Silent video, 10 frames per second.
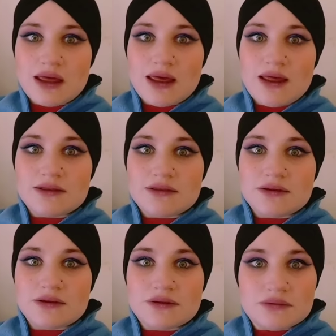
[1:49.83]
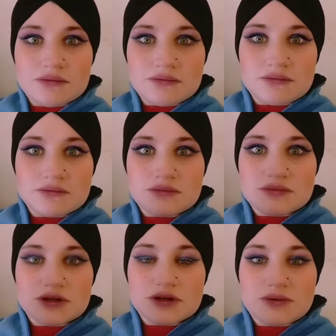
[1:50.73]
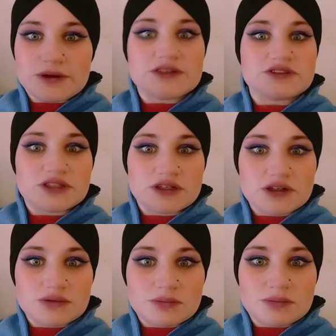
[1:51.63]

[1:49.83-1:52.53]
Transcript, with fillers: at the the career center